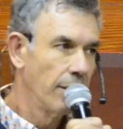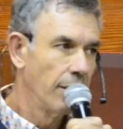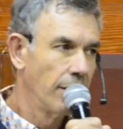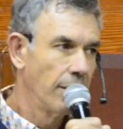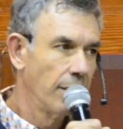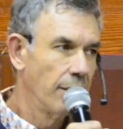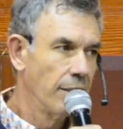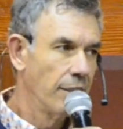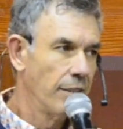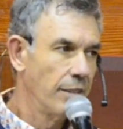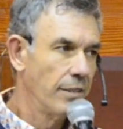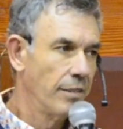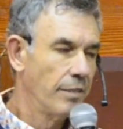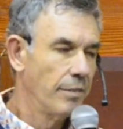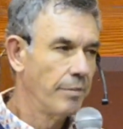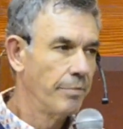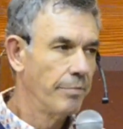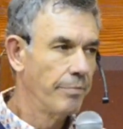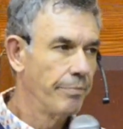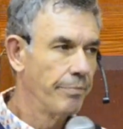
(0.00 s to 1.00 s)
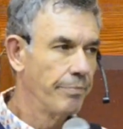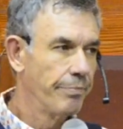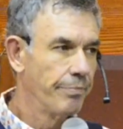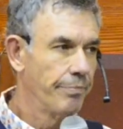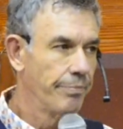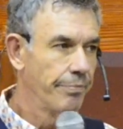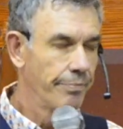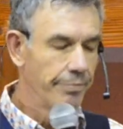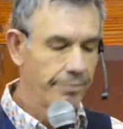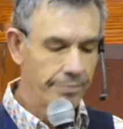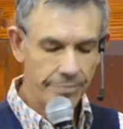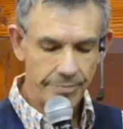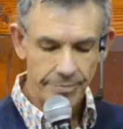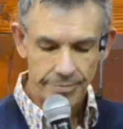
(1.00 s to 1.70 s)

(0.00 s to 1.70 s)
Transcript: No one is speaking in this clip.